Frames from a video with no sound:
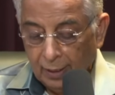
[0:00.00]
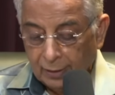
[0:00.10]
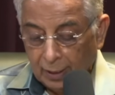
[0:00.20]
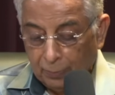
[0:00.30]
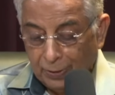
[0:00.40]

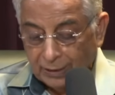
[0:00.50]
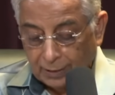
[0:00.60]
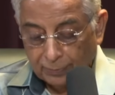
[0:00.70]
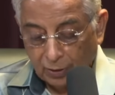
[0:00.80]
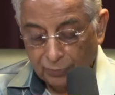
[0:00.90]
that
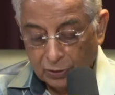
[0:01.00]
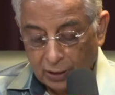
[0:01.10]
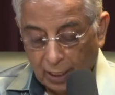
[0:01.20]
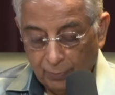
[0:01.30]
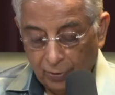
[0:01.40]
precepts of
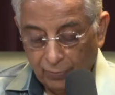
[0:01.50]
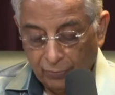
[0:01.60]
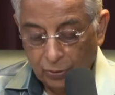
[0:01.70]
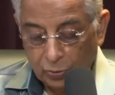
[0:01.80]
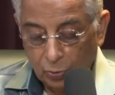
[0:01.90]
Islam
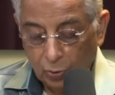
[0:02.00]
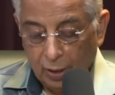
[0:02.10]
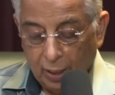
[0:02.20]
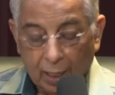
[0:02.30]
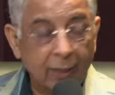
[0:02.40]
refer to
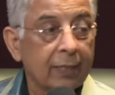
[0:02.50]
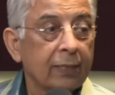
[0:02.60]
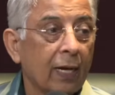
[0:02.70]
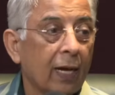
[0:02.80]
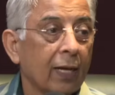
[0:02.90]

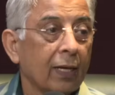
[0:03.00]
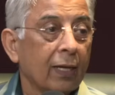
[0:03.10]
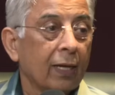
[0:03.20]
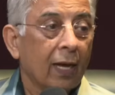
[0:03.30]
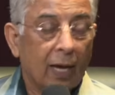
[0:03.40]
aqidah,
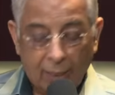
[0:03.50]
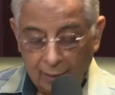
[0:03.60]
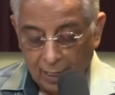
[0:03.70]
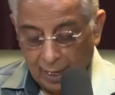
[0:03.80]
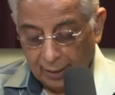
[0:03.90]

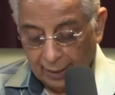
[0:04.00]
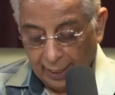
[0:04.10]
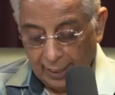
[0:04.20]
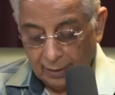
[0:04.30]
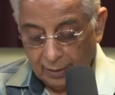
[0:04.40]
akhlaq
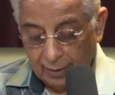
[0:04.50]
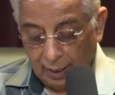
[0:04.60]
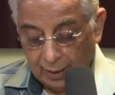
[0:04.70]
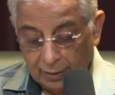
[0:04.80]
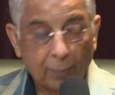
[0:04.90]
and
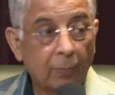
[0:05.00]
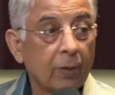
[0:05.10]
adab.